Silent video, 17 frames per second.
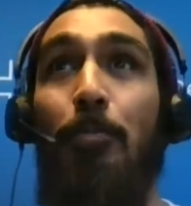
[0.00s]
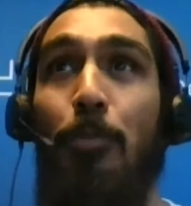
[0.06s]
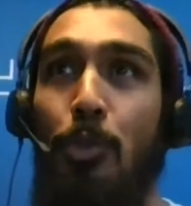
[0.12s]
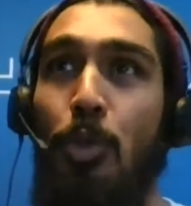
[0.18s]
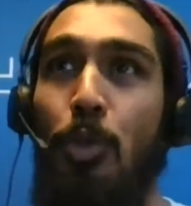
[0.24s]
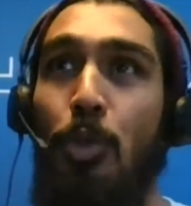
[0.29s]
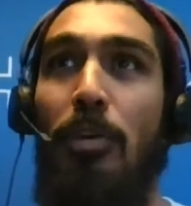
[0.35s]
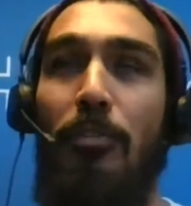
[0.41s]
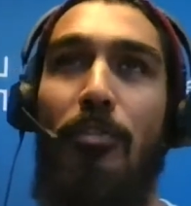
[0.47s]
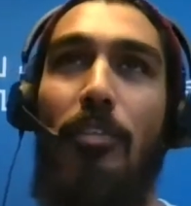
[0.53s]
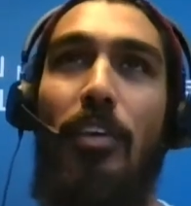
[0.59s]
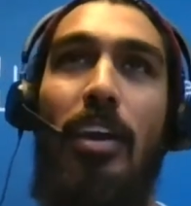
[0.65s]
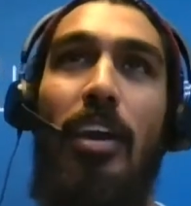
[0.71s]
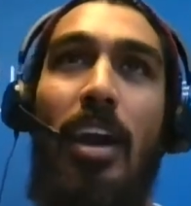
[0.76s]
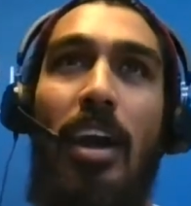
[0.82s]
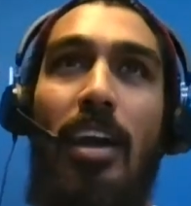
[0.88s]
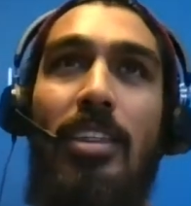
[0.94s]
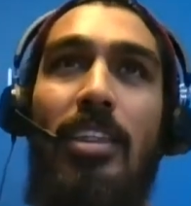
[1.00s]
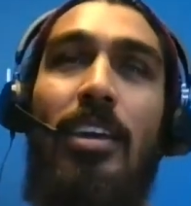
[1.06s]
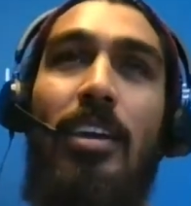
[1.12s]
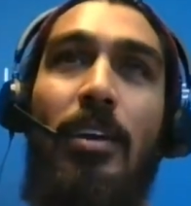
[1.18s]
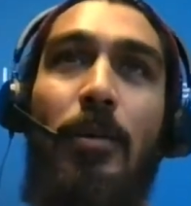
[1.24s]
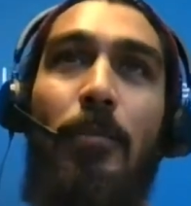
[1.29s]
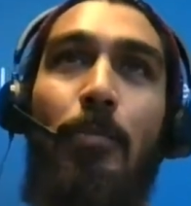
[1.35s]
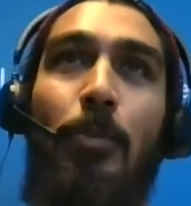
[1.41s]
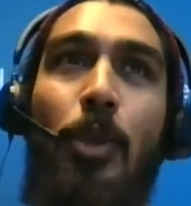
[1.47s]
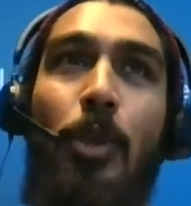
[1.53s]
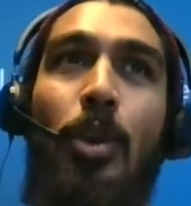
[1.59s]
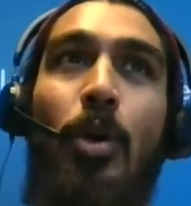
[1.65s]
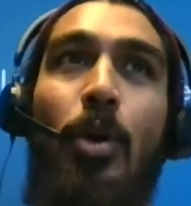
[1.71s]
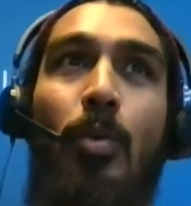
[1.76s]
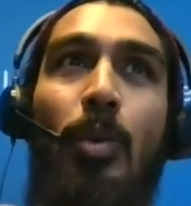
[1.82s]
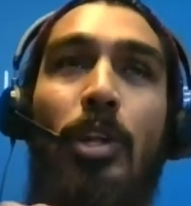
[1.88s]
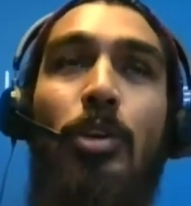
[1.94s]
To be fair, I think
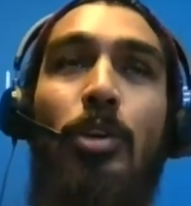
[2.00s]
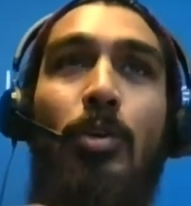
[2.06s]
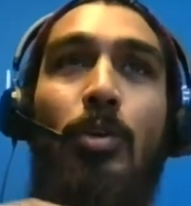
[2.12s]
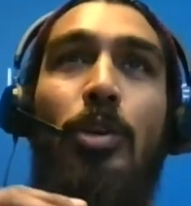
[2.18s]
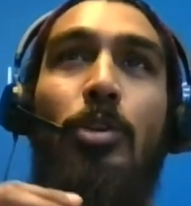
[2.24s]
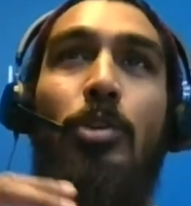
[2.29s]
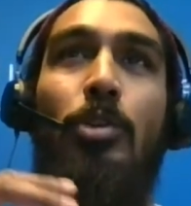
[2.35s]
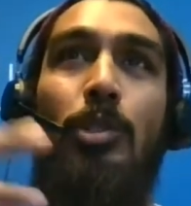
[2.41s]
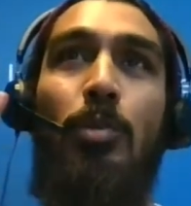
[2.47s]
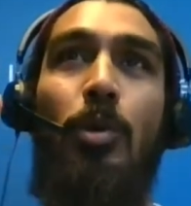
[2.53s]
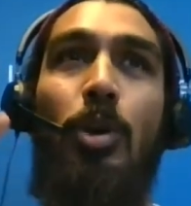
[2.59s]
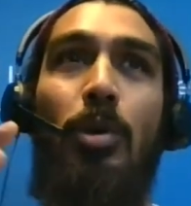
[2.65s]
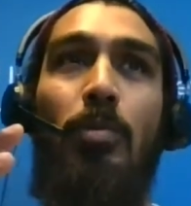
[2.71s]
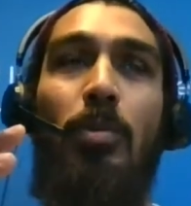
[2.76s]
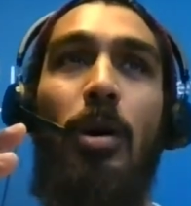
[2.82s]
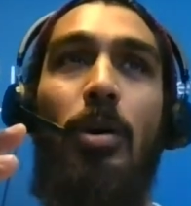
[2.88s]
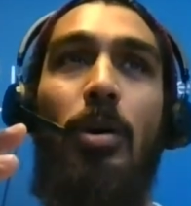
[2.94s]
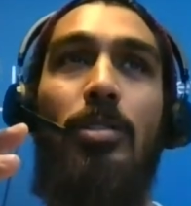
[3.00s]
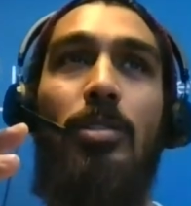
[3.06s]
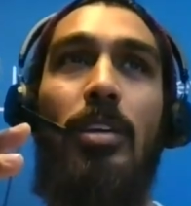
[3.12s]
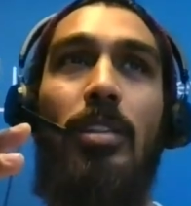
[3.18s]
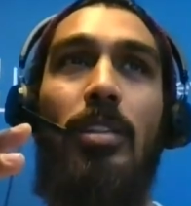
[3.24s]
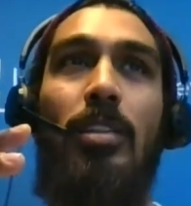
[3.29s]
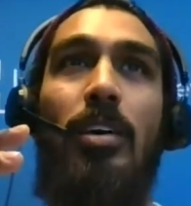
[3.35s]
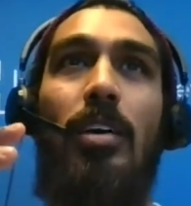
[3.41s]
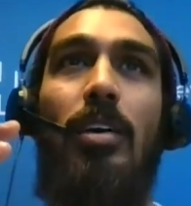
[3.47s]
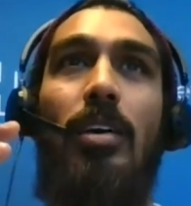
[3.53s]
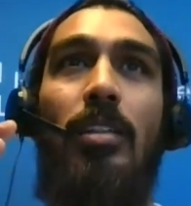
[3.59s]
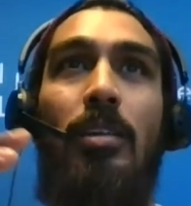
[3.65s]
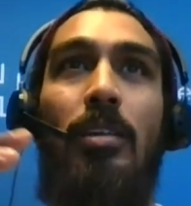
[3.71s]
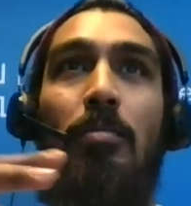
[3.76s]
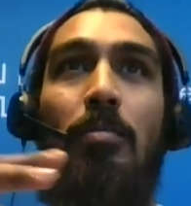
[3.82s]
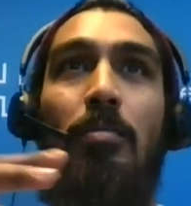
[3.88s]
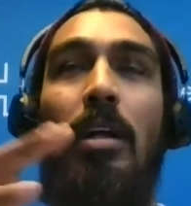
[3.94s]
when you spoke about the
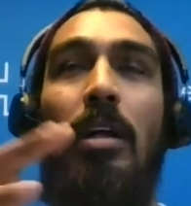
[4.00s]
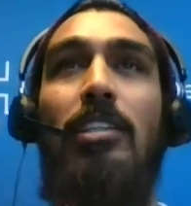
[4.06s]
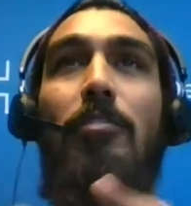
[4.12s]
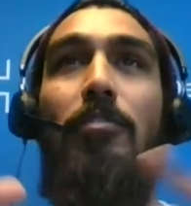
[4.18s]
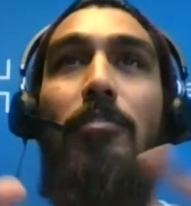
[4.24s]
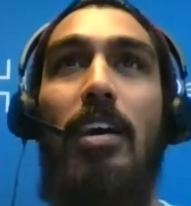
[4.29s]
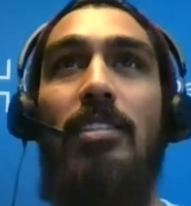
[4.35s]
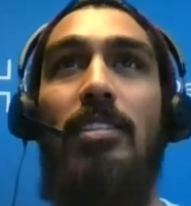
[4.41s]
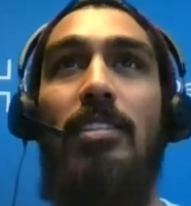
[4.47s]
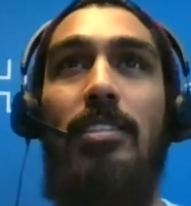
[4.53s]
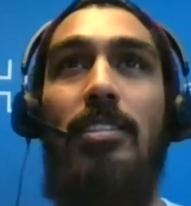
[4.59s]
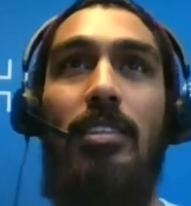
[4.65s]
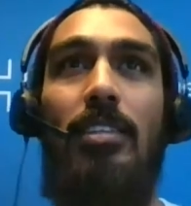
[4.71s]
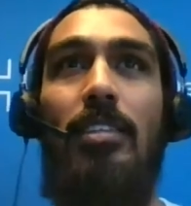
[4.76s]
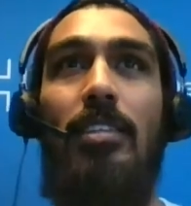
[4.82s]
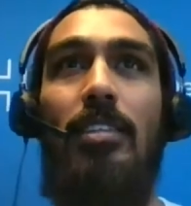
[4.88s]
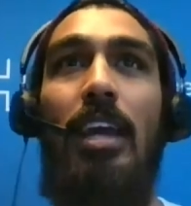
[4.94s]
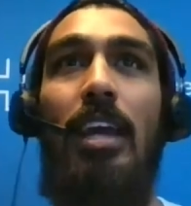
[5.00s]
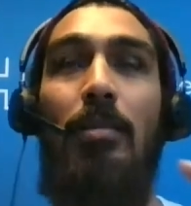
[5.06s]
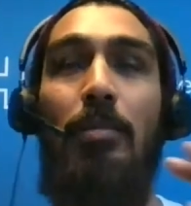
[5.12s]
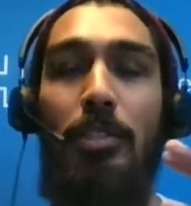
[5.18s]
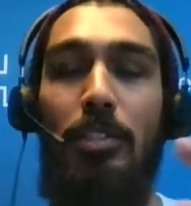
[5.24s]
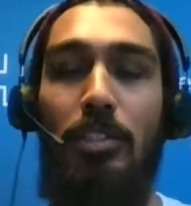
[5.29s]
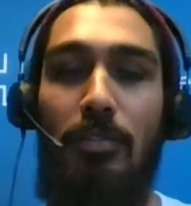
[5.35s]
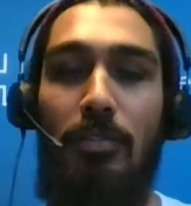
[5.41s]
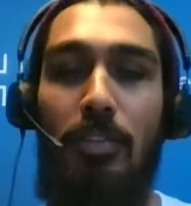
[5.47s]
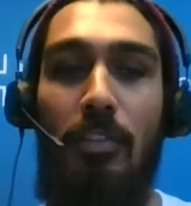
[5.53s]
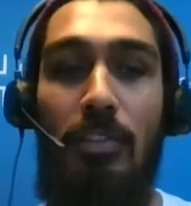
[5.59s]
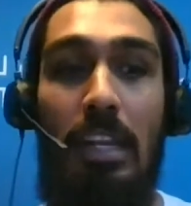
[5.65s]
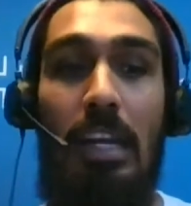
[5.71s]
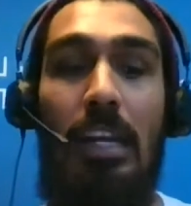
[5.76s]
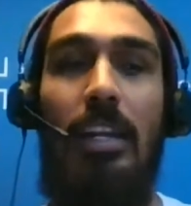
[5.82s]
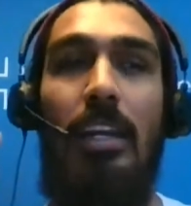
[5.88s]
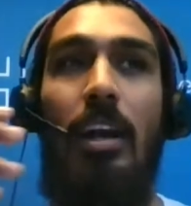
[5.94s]
multifaceted elements of
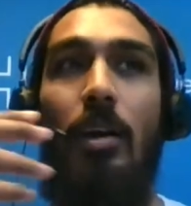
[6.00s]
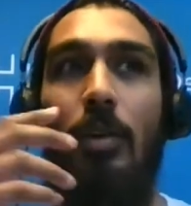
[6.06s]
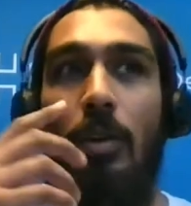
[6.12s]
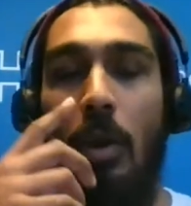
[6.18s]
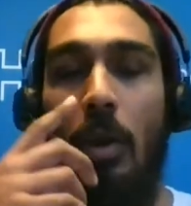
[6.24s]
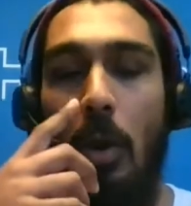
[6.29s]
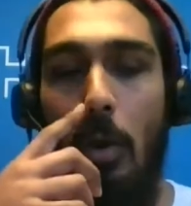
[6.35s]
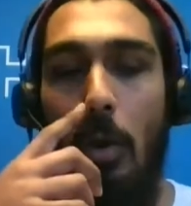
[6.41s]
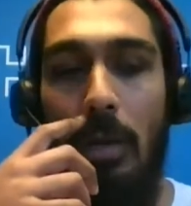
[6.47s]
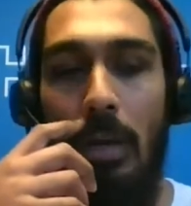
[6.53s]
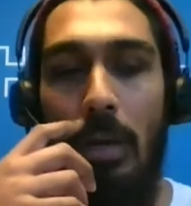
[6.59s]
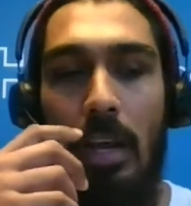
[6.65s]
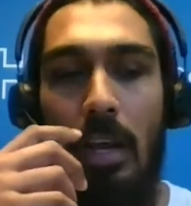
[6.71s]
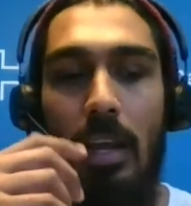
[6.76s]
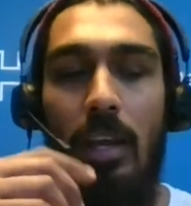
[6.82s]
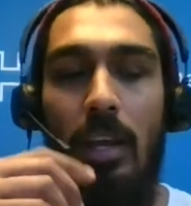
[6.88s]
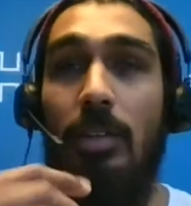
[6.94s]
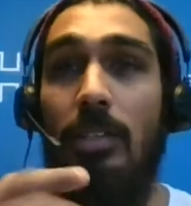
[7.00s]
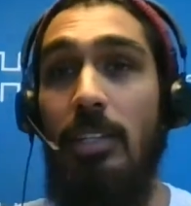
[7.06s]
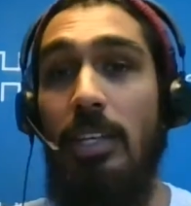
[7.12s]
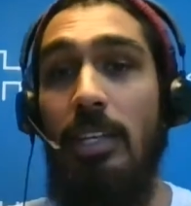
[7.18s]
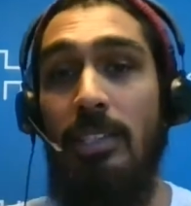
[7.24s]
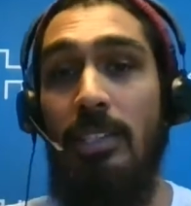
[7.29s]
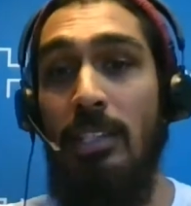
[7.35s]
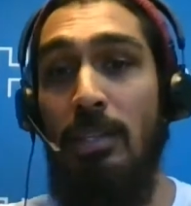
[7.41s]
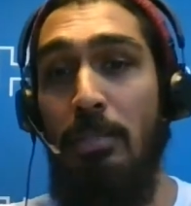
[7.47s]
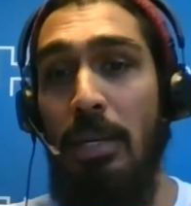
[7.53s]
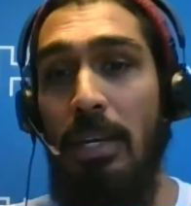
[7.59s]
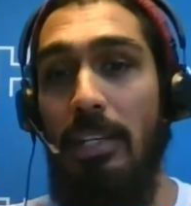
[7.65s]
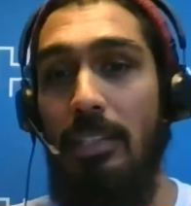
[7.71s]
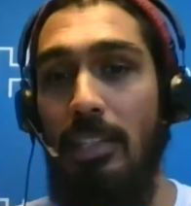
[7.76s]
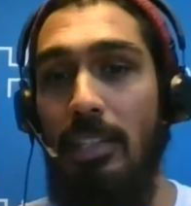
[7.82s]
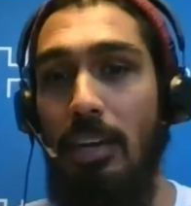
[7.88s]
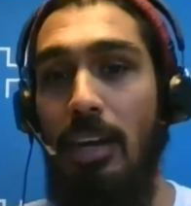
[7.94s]
learning how to code, it's
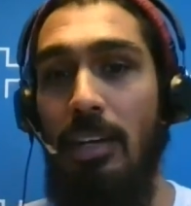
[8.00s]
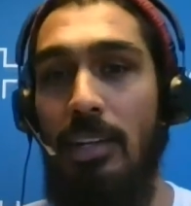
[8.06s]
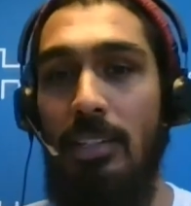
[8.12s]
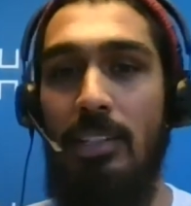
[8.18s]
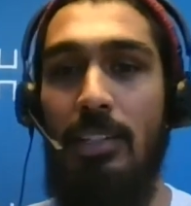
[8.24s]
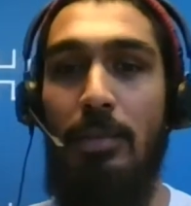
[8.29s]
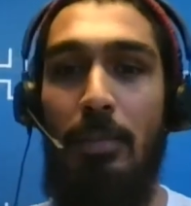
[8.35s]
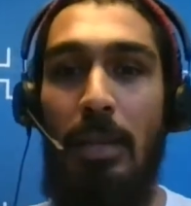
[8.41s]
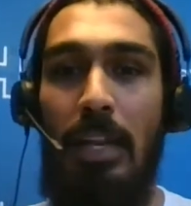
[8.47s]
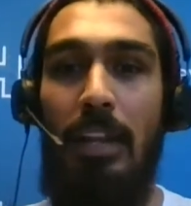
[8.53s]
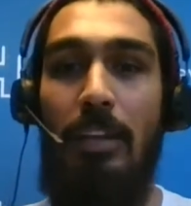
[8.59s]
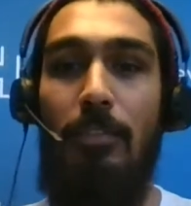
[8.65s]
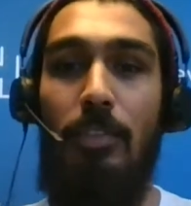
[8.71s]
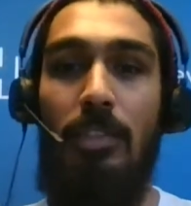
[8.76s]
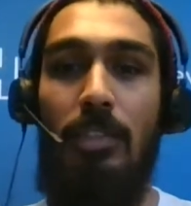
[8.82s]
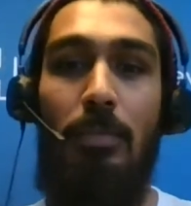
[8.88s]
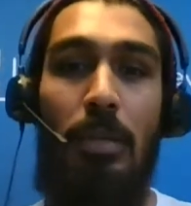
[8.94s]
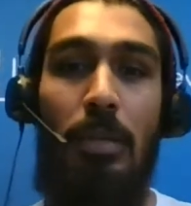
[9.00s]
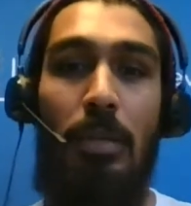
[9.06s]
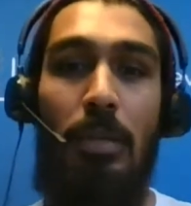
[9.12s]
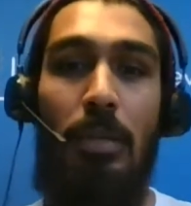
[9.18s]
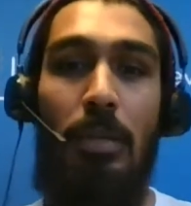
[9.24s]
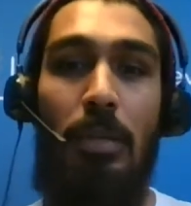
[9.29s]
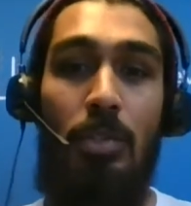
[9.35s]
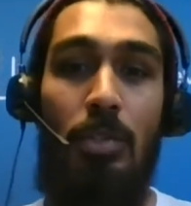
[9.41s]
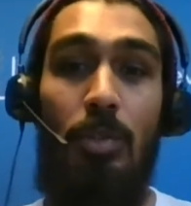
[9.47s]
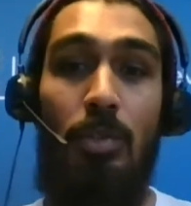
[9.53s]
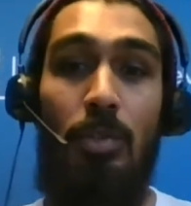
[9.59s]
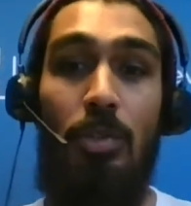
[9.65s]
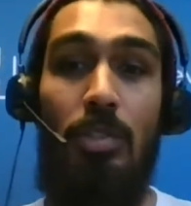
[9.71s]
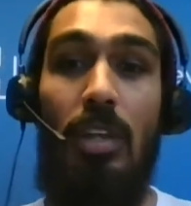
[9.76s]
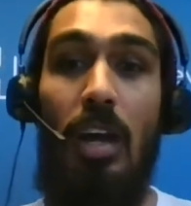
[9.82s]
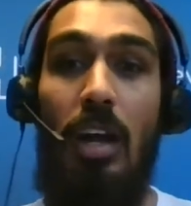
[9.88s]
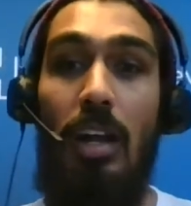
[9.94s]
intimidating, right? It's intimidating for somebody who wants to
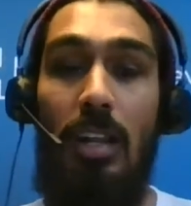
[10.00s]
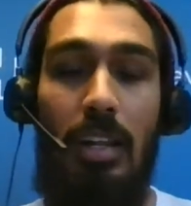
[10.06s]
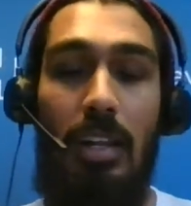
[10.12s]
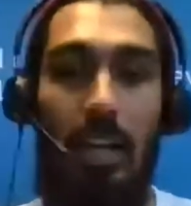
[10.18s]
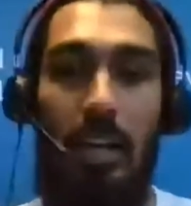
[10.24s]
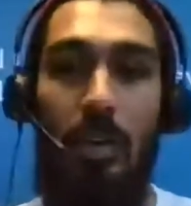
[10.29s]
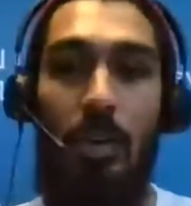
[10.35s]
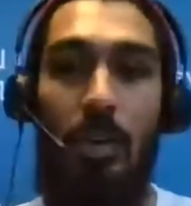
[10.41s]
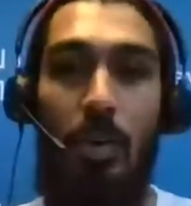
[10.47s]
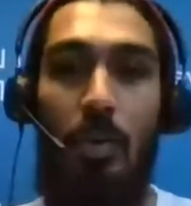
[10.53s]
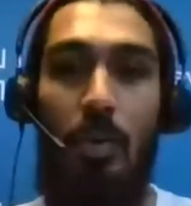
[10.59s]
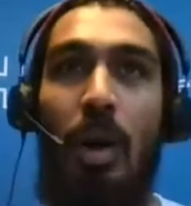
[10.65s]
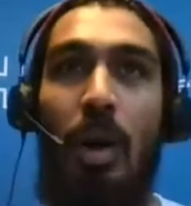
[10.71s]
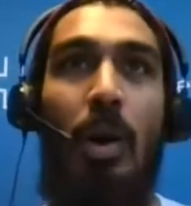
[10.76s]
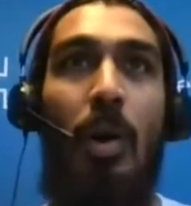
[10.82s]
start learning how to code.